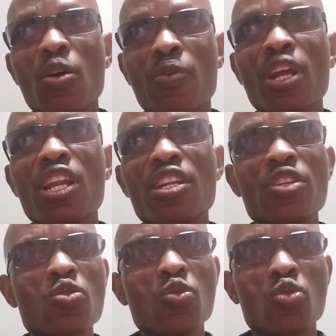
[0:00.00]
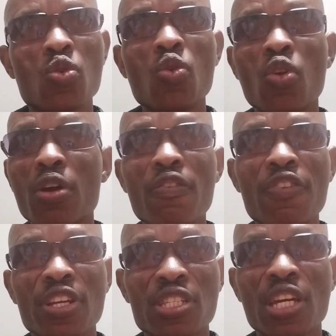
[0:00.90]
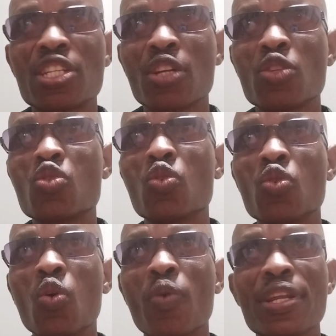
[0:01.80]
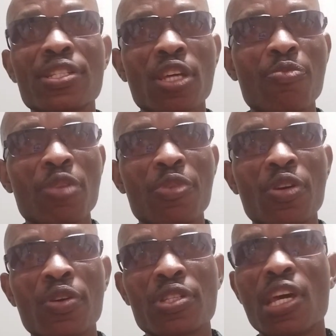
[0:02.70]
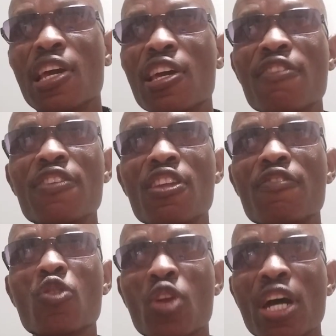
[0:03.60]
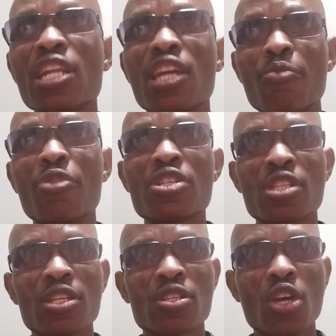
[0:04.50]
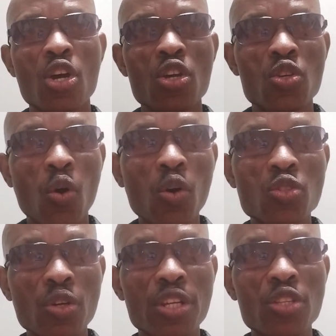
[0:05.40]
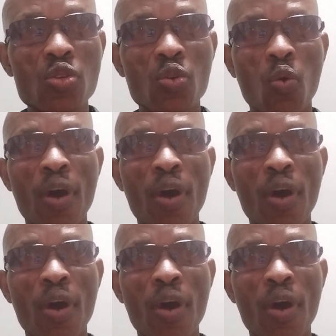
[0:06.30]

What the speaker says: We really need to do a lot of research and to know what is happening, because even if you're running a business, you also need to know